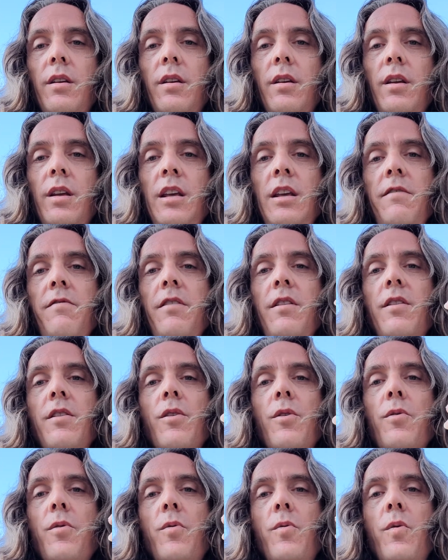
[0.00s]
even
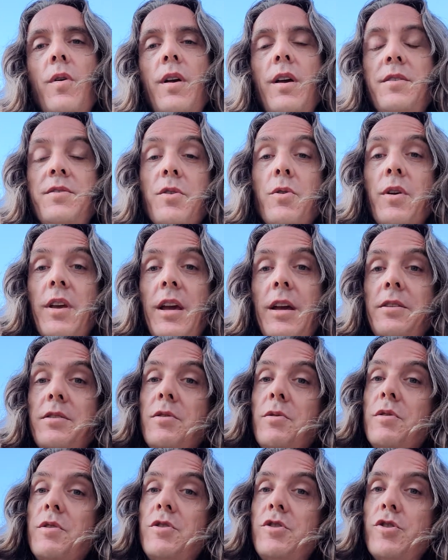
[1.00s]
though it's okay
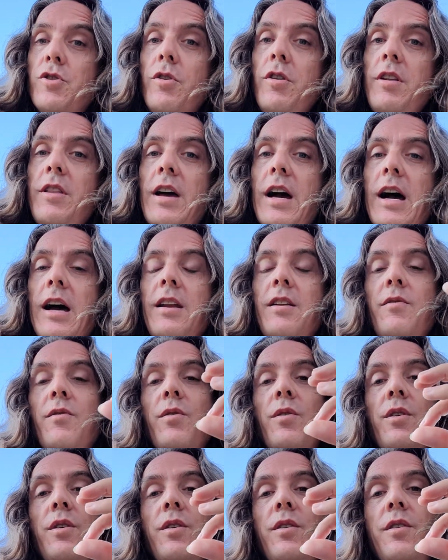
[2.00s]
to enjoy that,
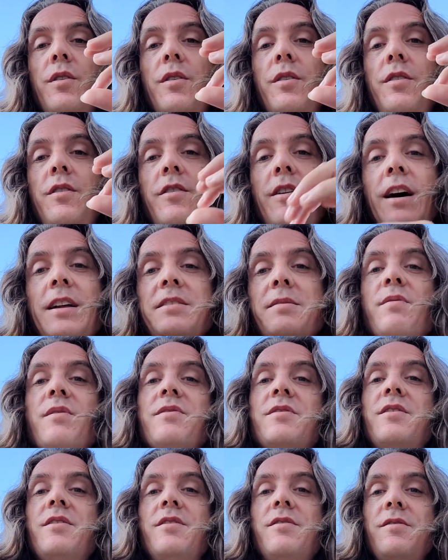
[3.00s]
you're not
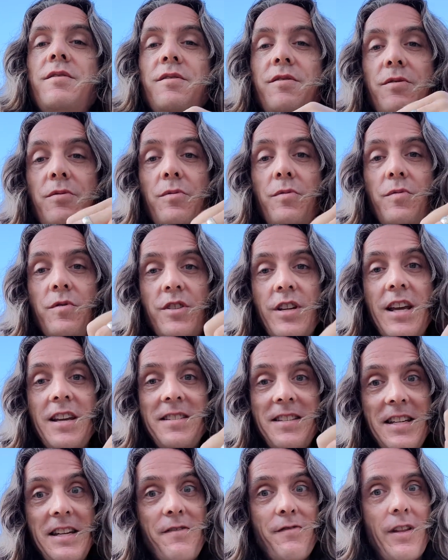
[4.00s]
supposed to
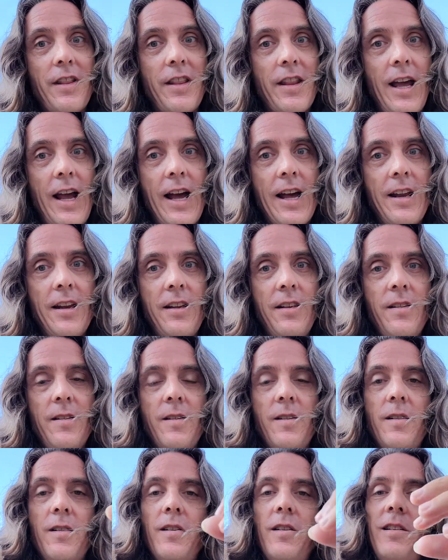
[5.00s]
chase even that.
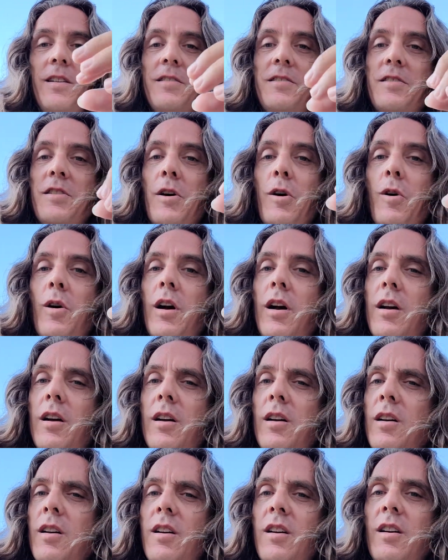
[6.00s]
So
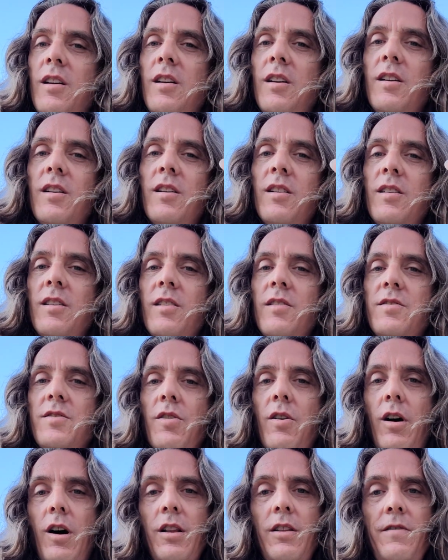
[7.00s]

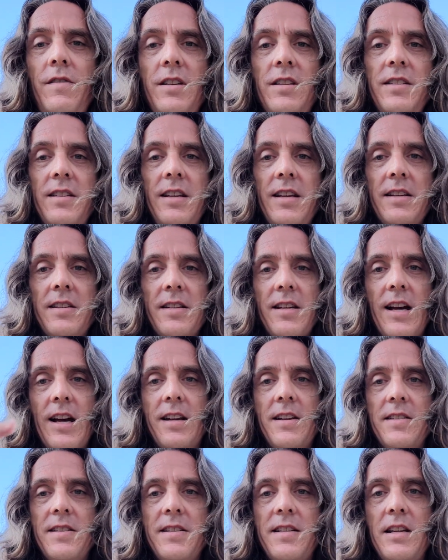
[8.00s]
all of these things
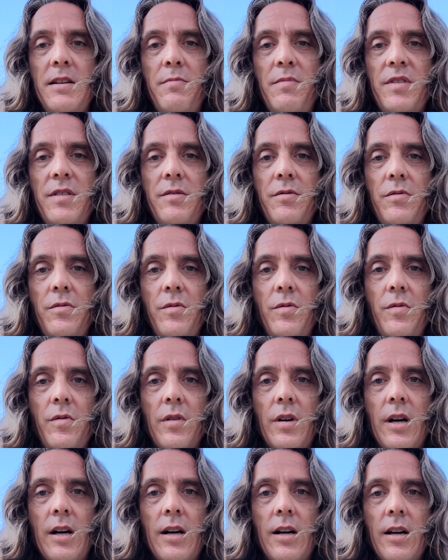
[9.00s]
kind of seem to
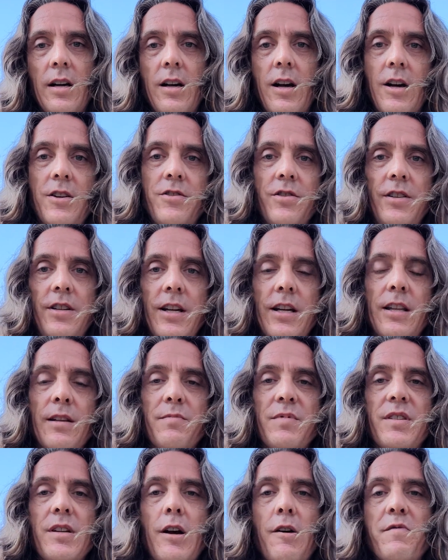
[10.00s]
contradict
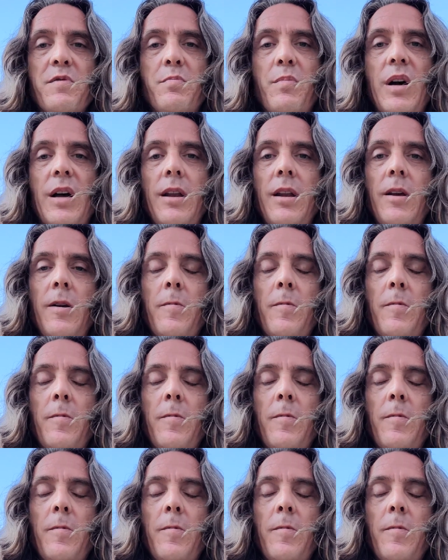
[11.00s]
themselves, but